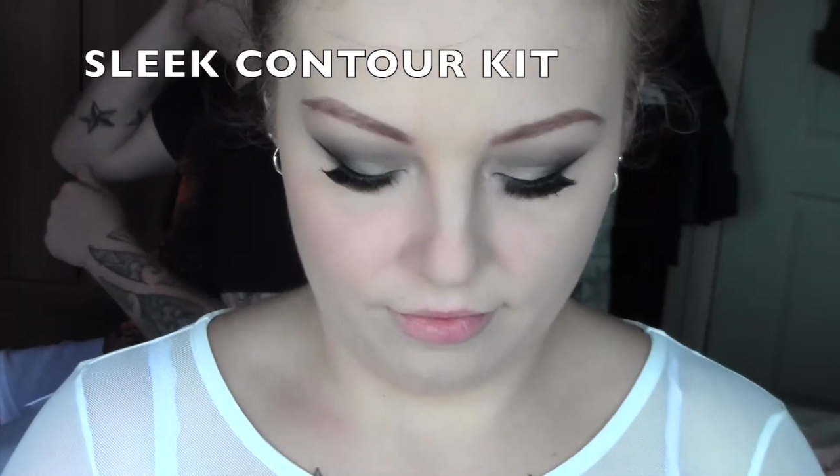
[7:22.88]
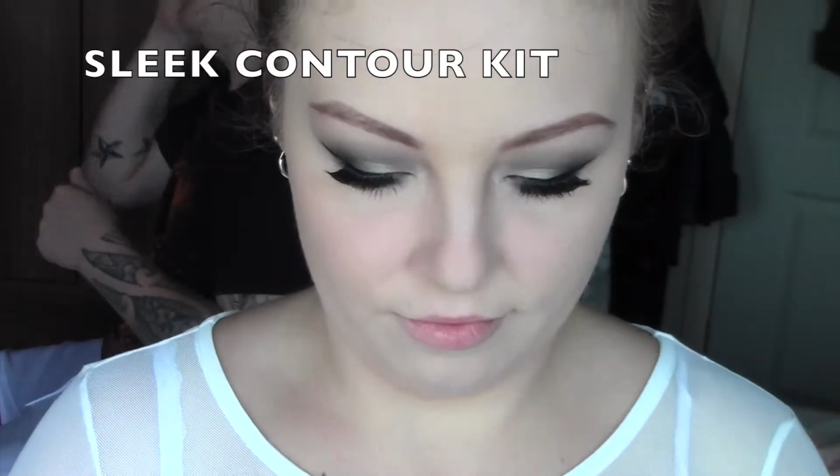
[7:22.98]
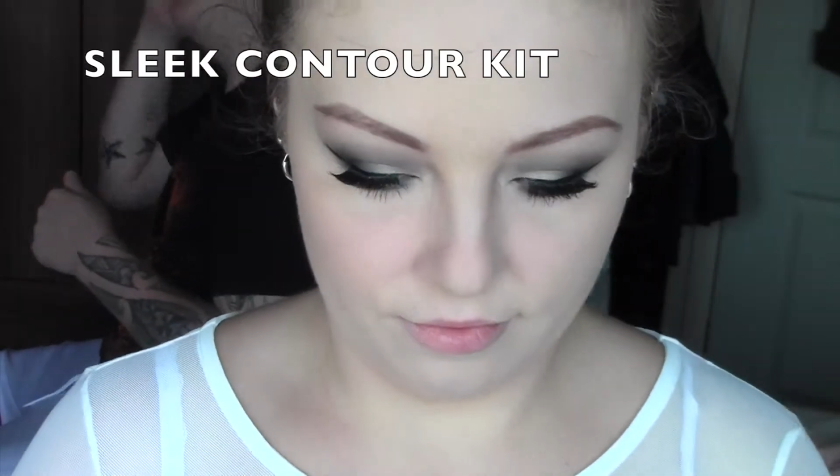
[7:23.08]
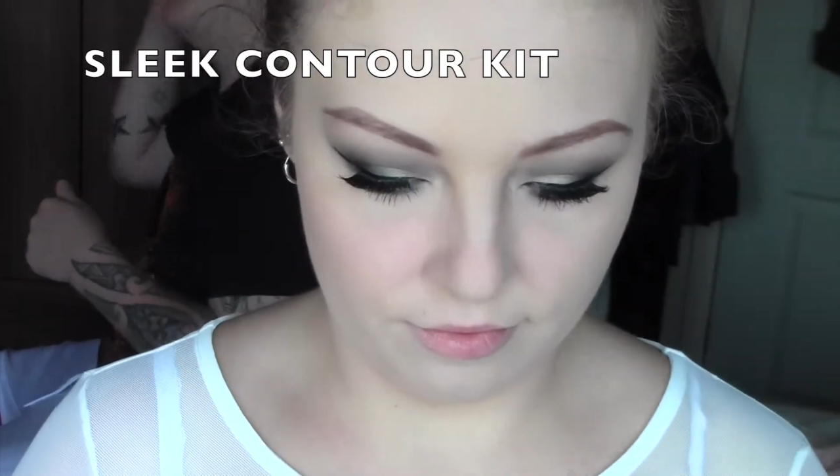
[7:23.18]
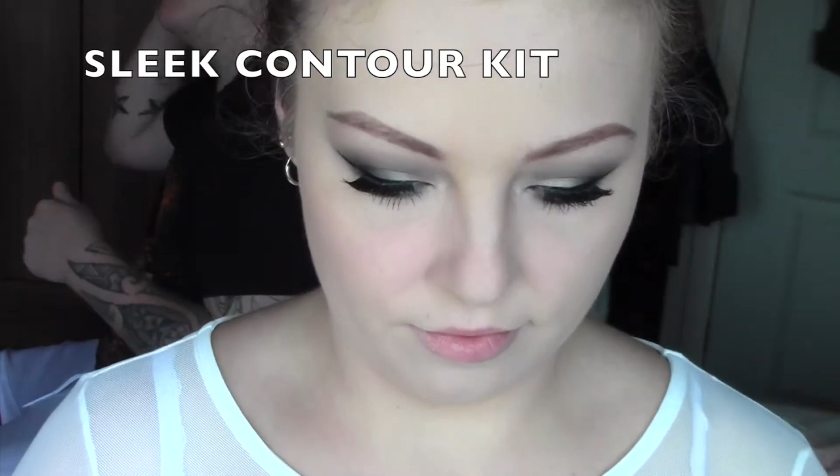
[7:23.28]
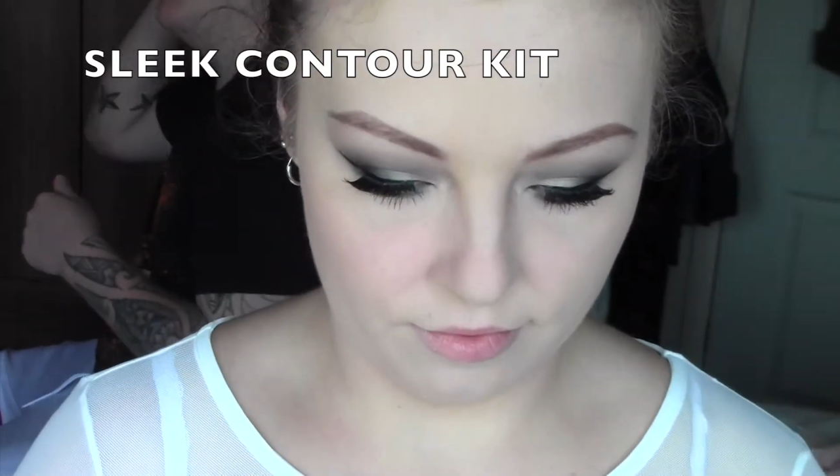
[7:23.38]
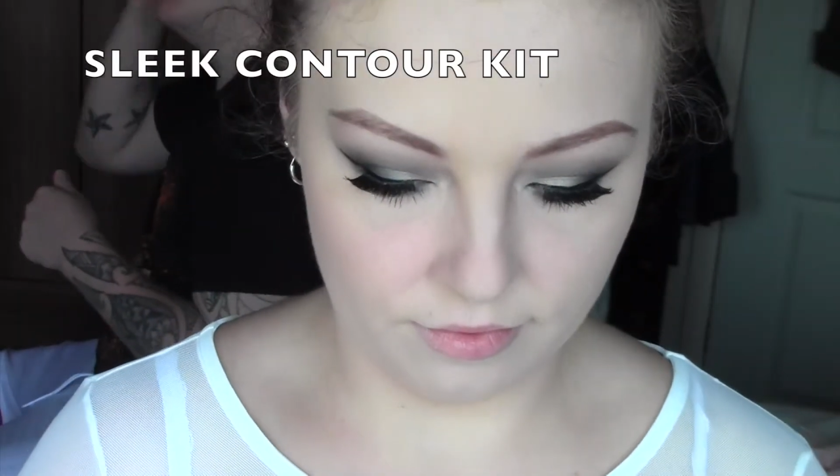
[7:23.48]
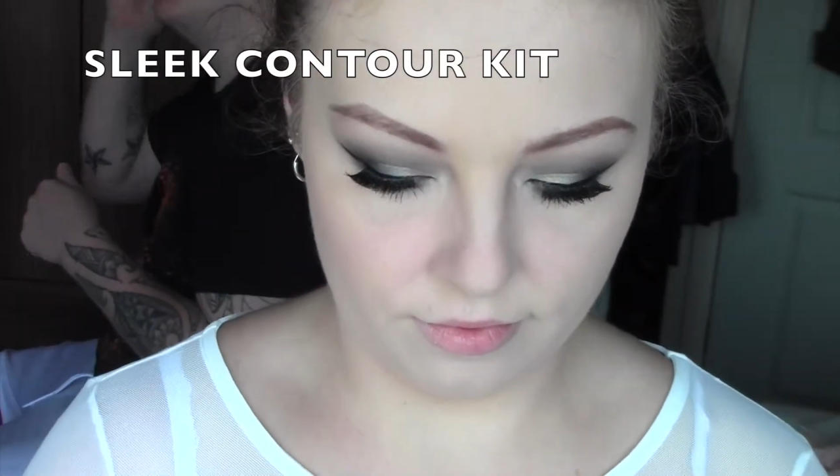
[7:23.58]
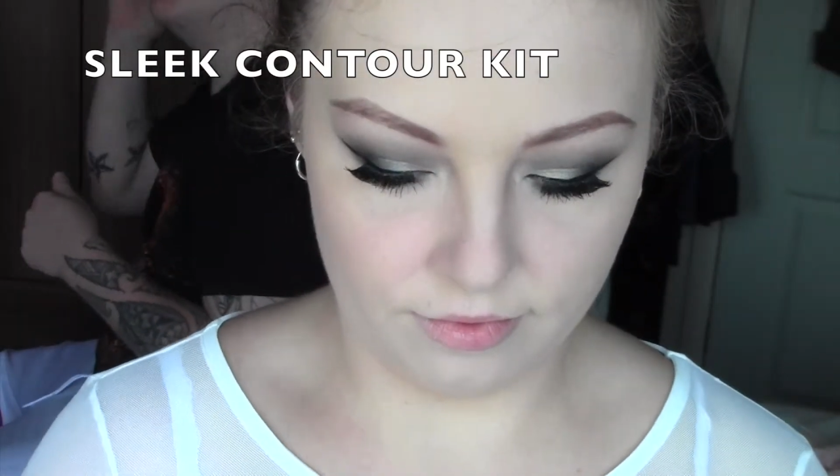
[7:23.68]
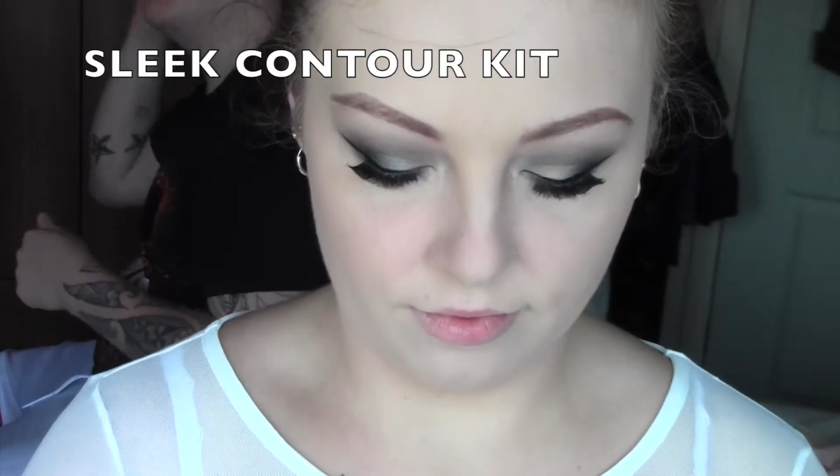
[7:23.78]
to the lower lashes
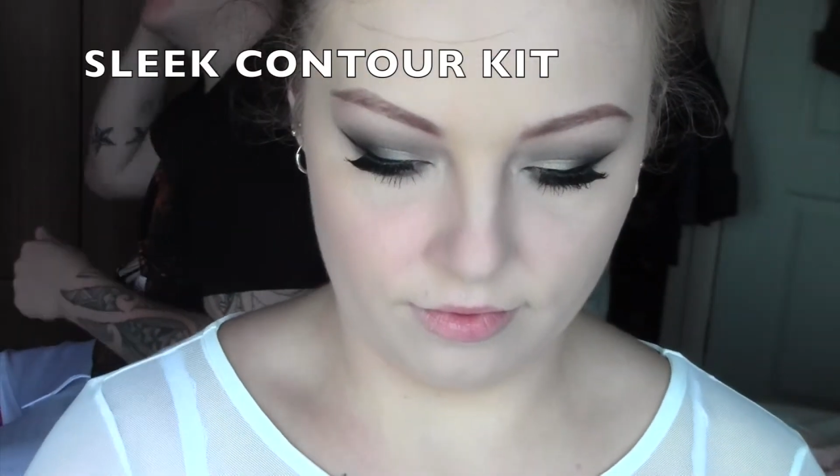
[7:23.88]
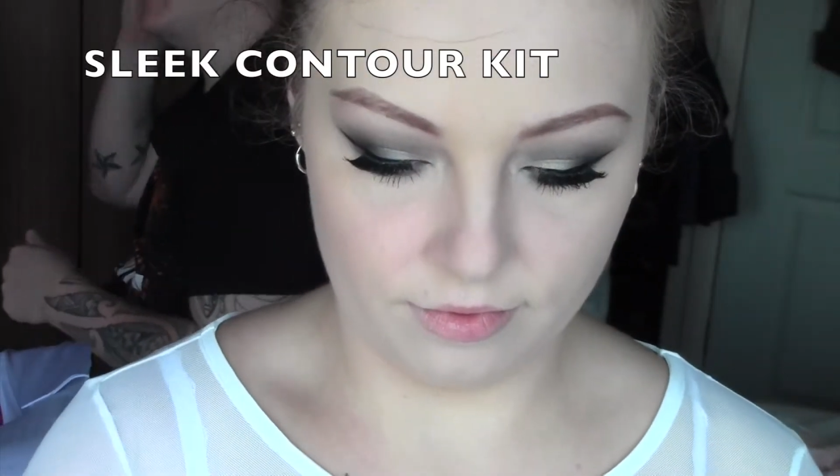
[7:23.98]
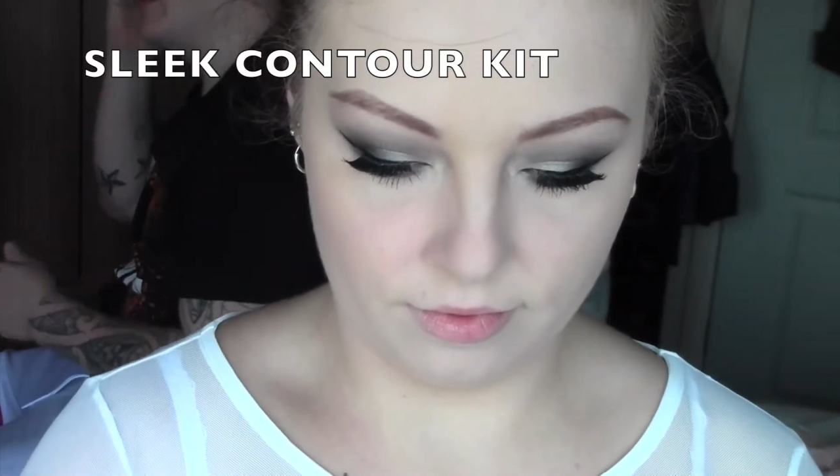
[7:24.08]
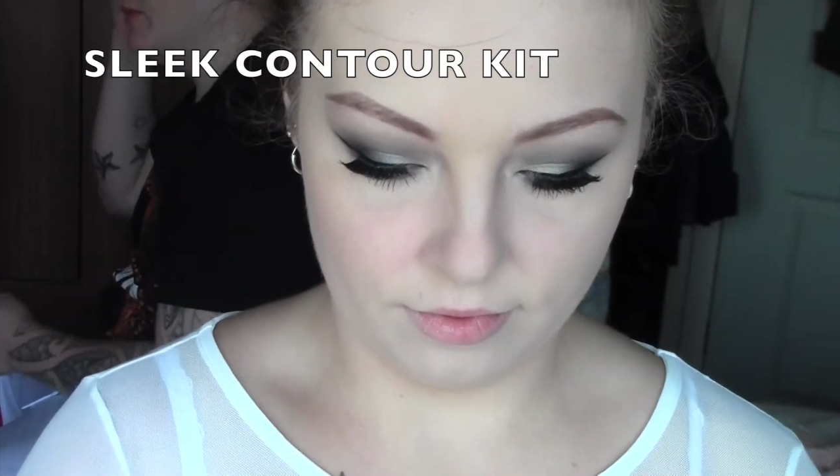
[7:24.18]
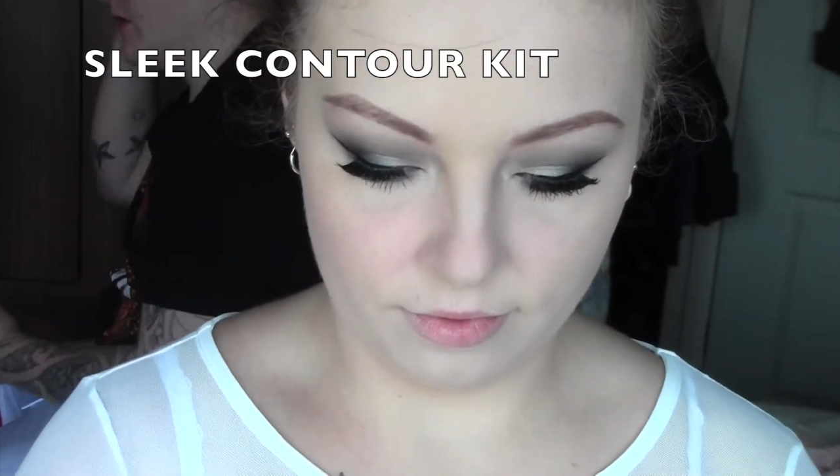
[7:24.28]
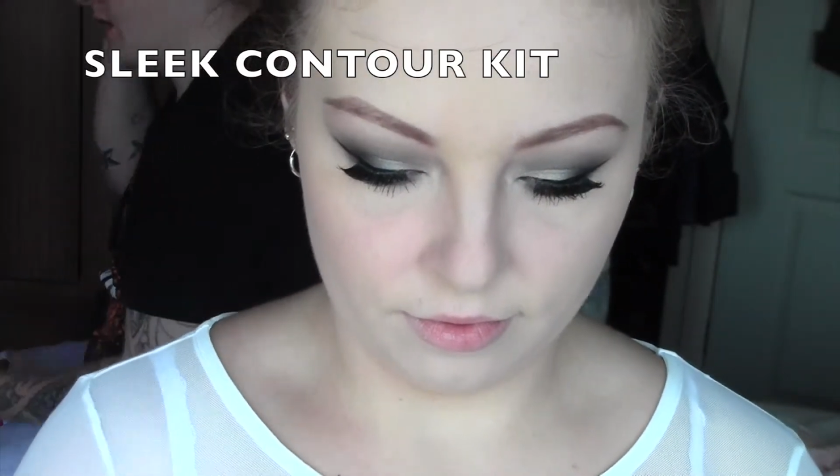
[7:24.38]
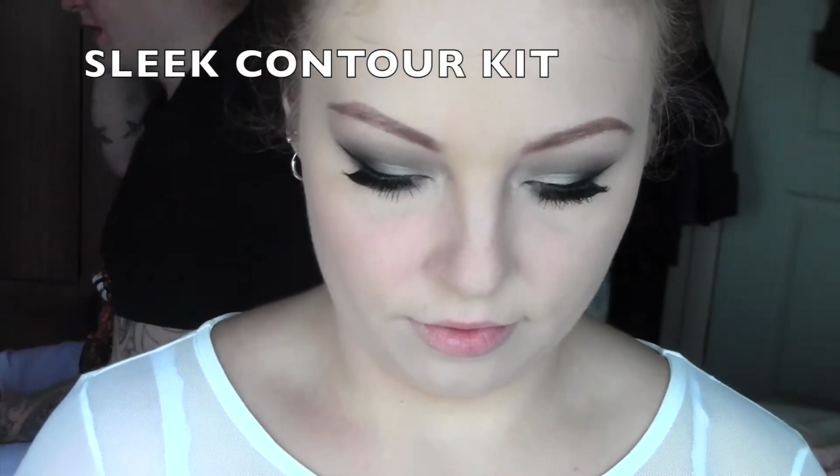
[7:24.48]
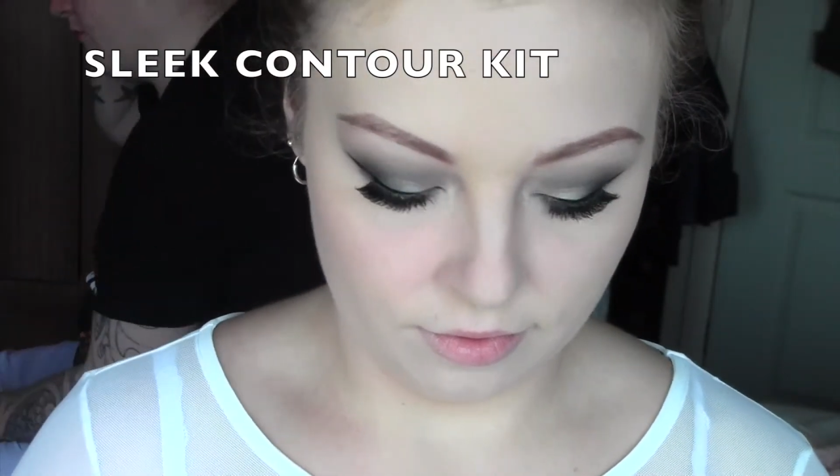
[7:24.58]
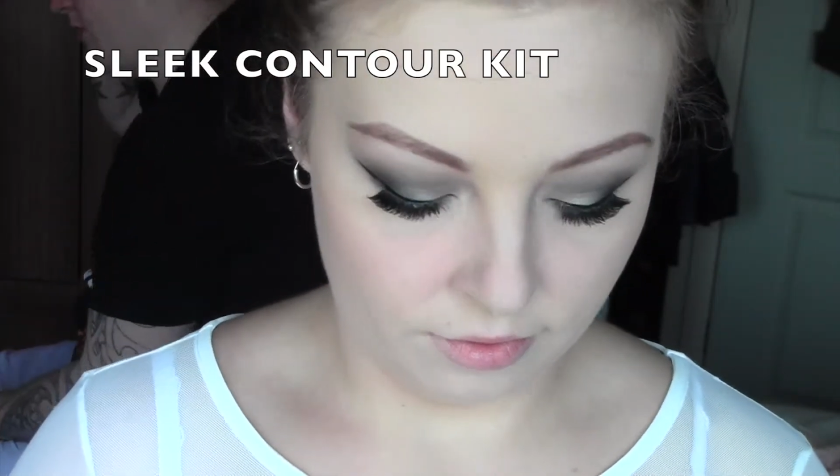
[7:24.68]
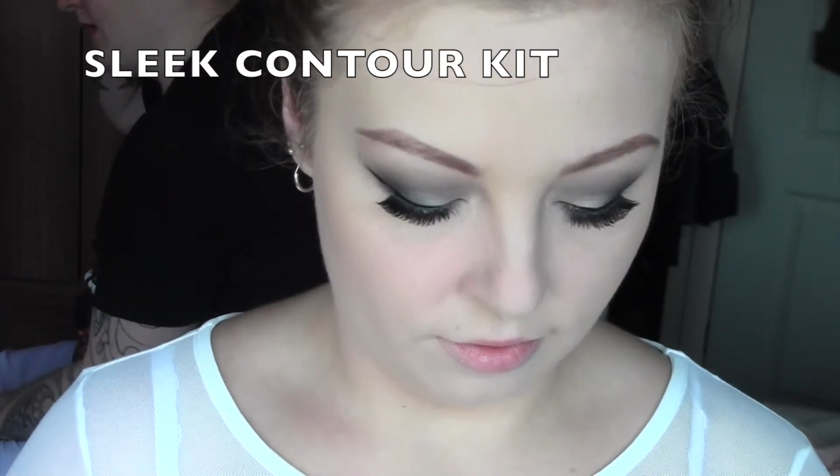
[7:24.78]
to make them look
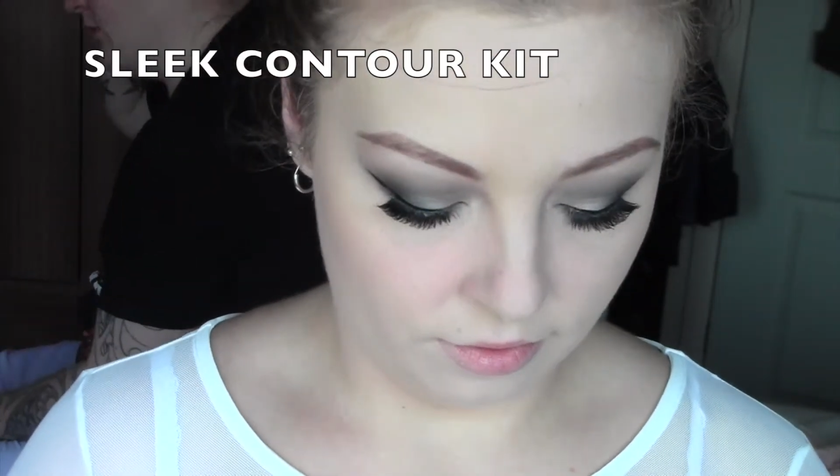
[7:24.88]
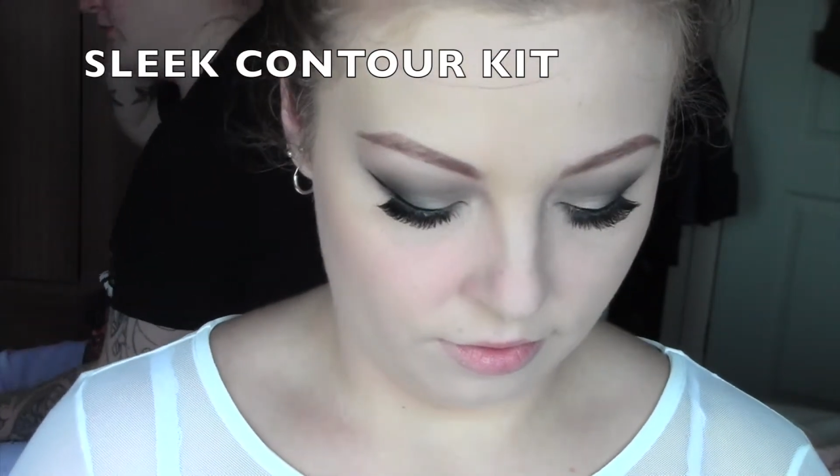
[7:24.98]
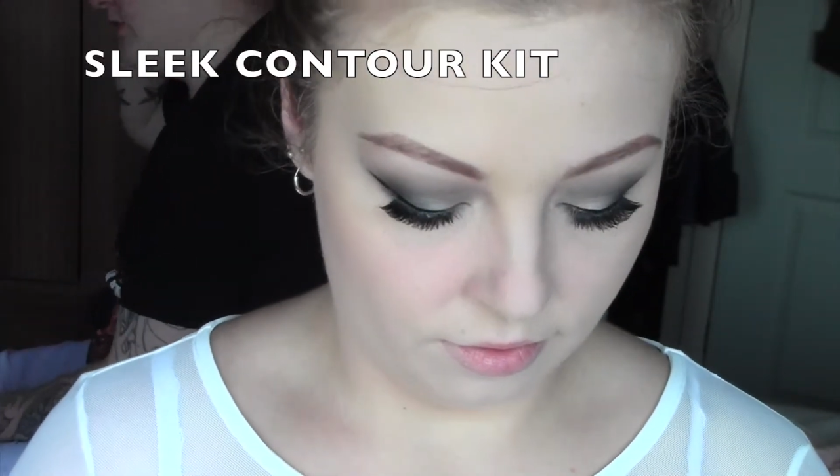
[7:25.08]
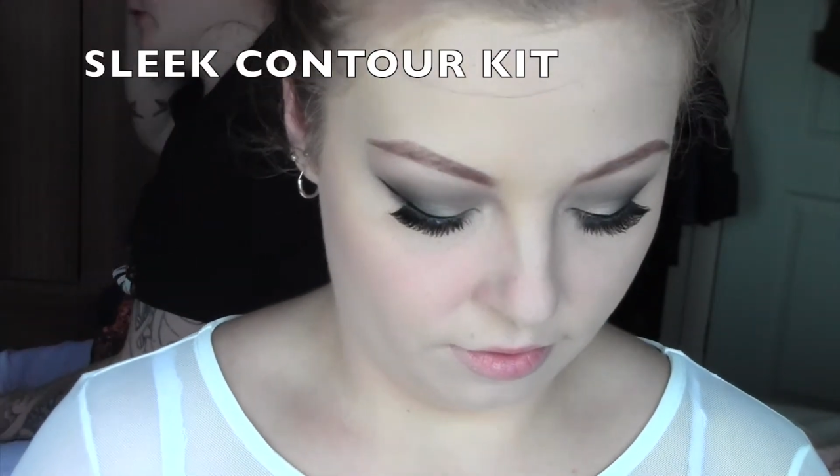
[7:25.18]
more